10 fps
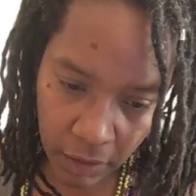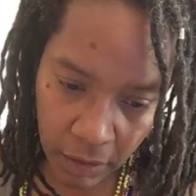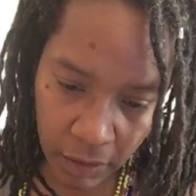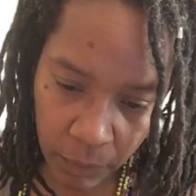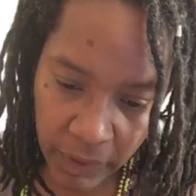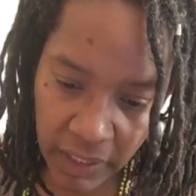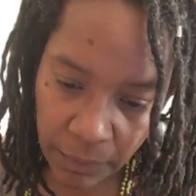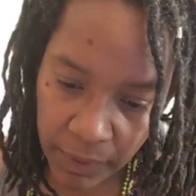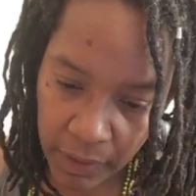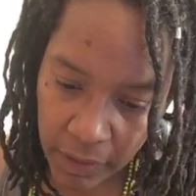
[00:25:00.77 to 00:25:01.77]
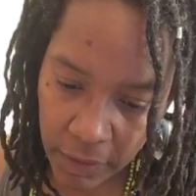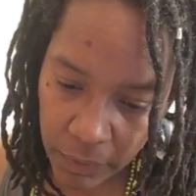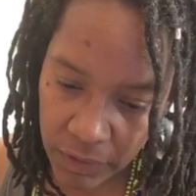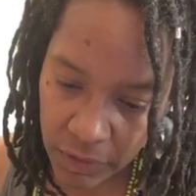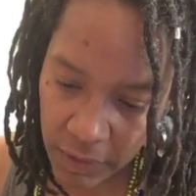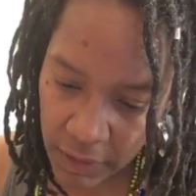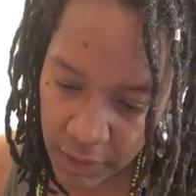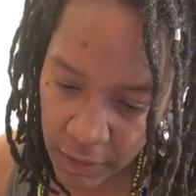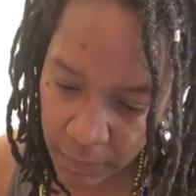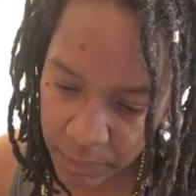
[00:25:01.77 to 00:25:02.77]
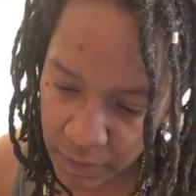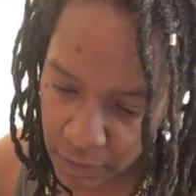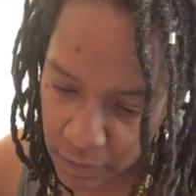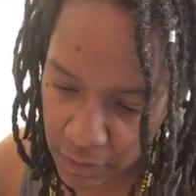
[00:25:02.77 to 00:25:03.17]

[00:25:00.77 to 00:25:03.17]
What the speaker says: We're getting ready to go into the eclipse season.